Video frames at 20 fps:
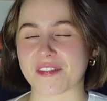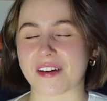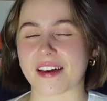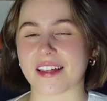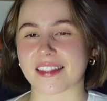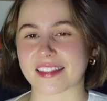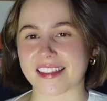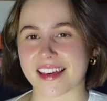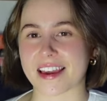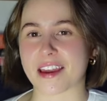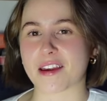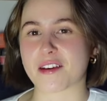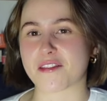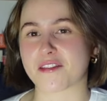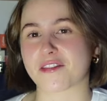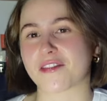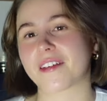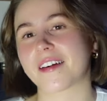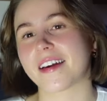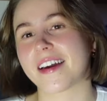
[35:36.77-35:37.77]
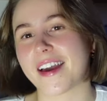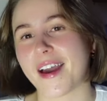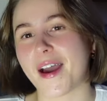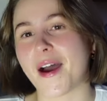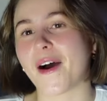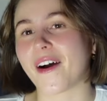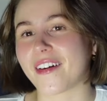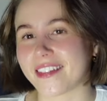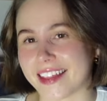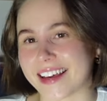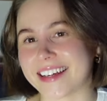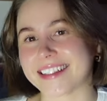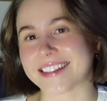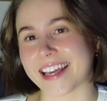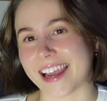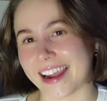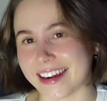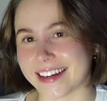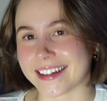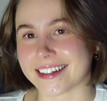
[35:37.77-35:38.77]
life on this
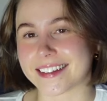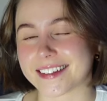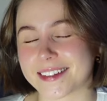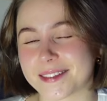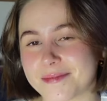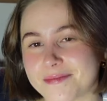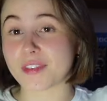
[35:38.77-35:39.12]
earth.